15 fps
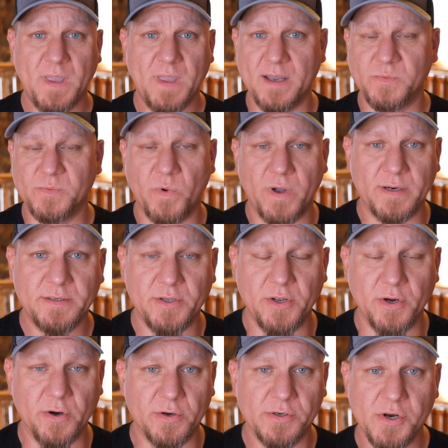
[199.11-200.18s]
guess what?
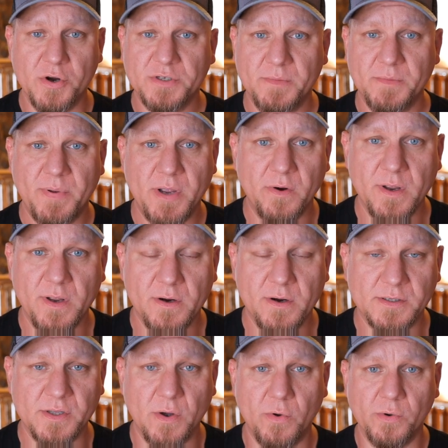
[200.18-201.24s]
Your
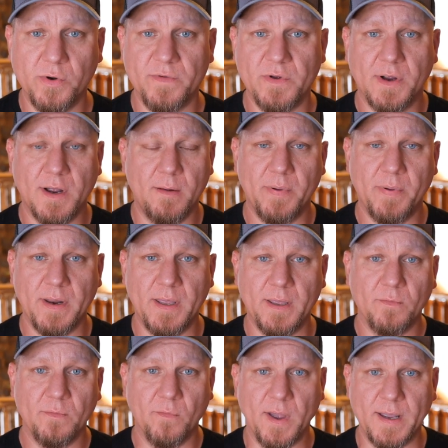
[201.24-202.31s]
superiors, the owner of your
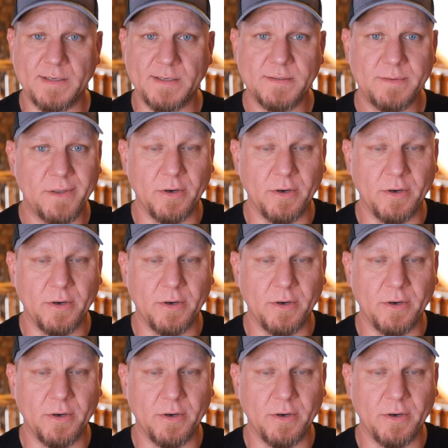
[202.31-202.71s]
company, right?